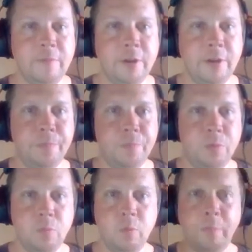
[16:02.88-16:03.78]
variant,
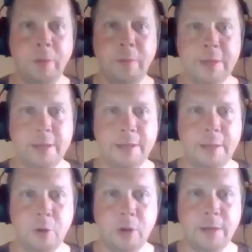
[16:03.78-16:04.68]
Republican and
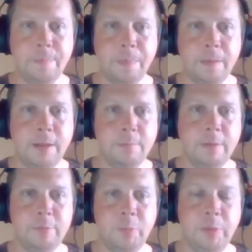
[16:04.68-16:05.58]
Democrat. And
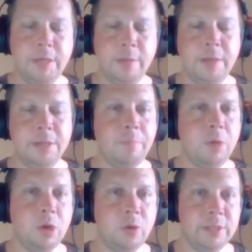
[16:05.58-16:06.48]
I'm speaking about the
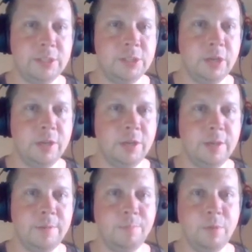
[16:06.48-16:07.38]
moderates, not
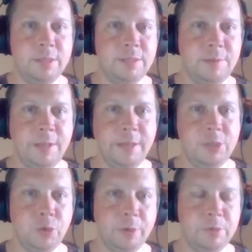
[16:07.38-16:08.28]
the
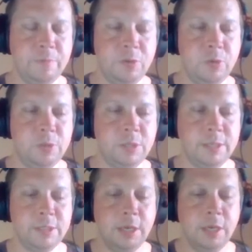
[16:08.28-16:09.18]
extremes of the two sides.